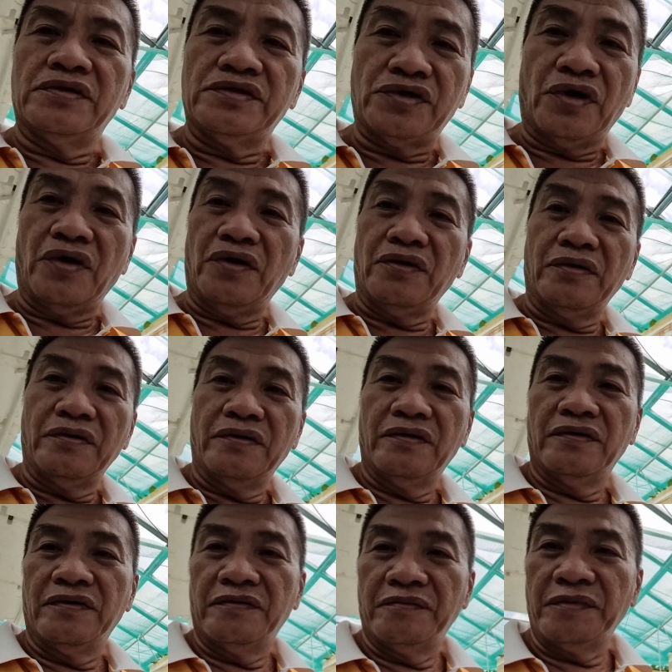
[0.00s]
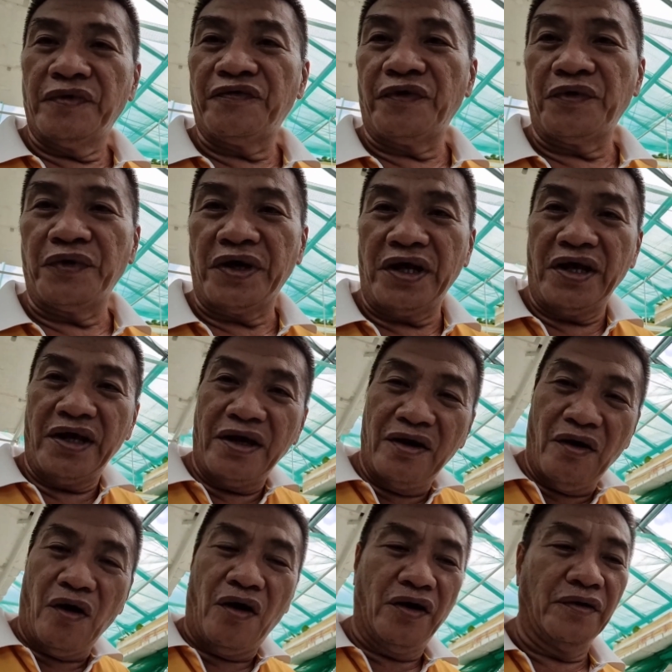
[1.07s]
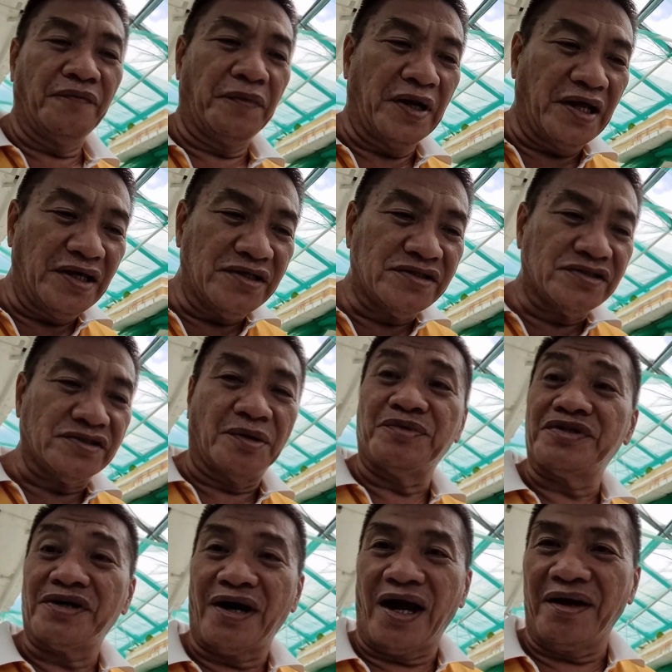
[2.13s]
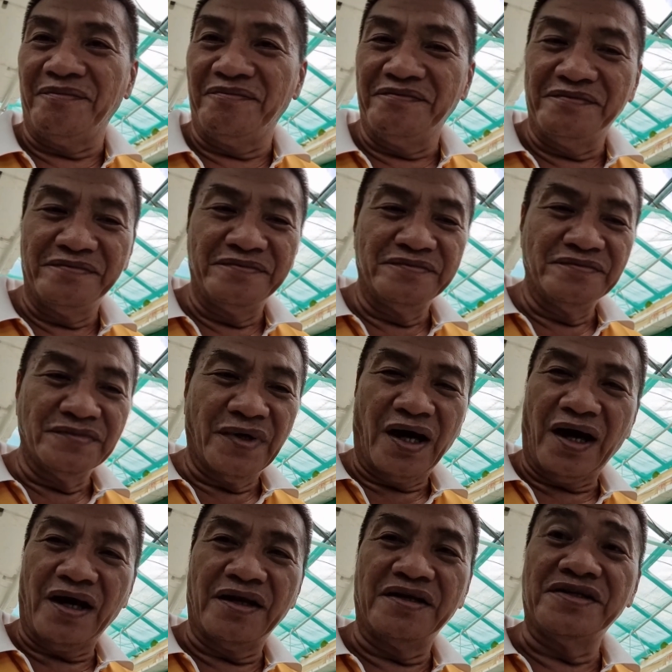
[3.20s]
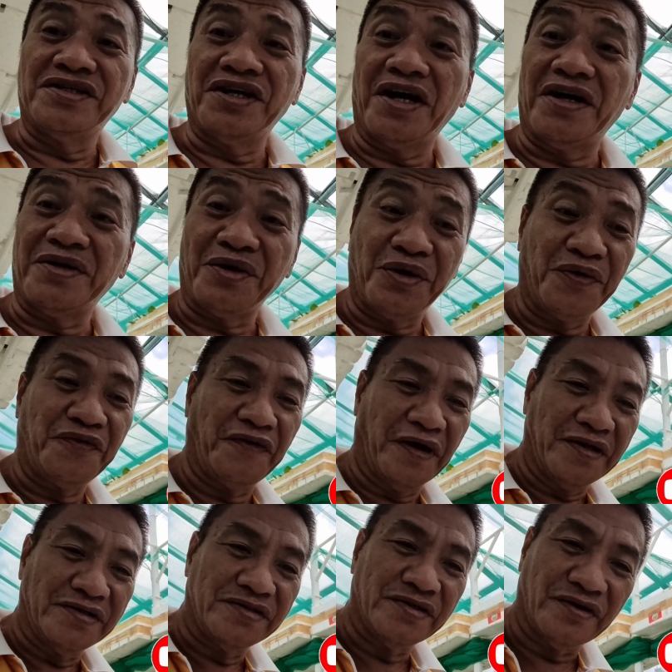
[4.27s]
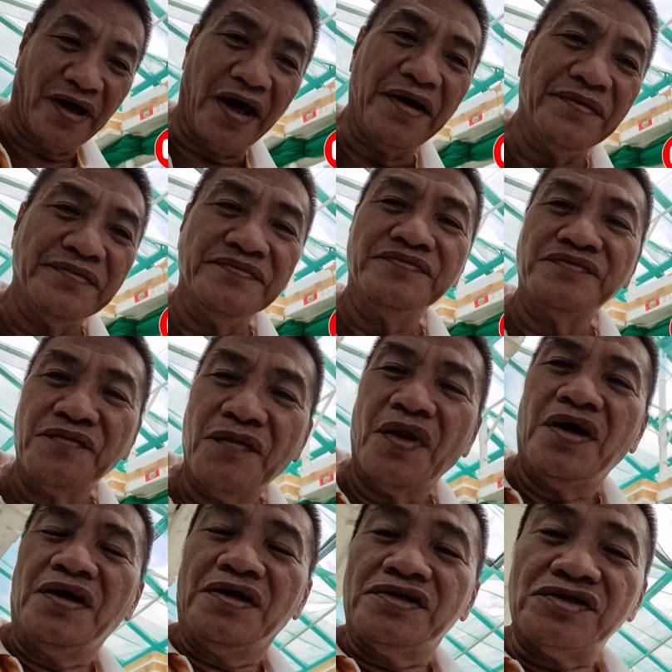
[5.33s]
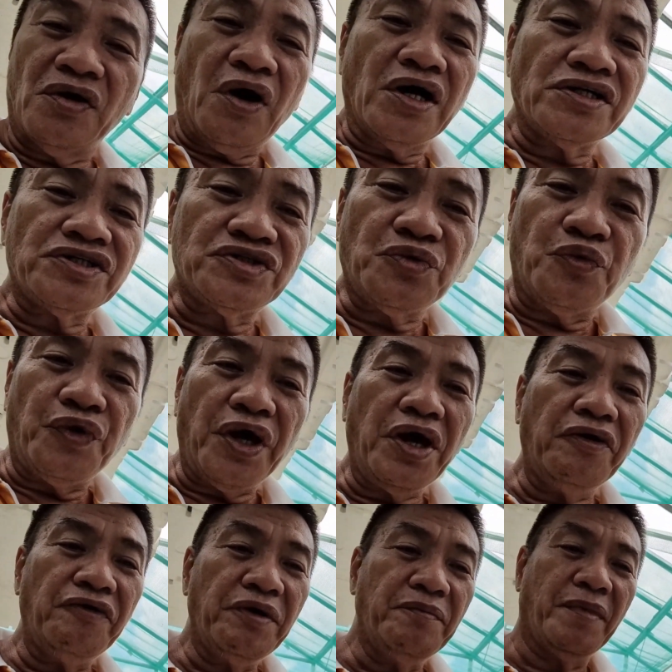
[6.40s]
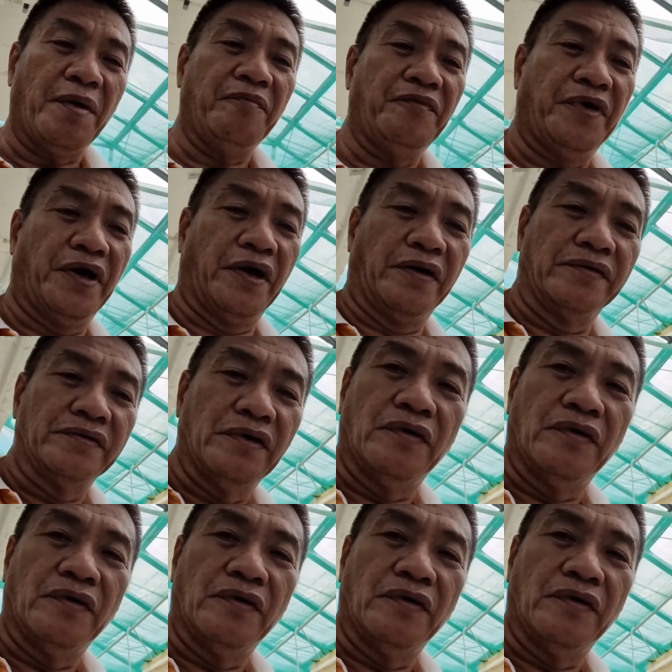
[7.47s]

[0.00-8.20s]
So before we go on, please subscribe and share to your friends. Okay. So as we remember,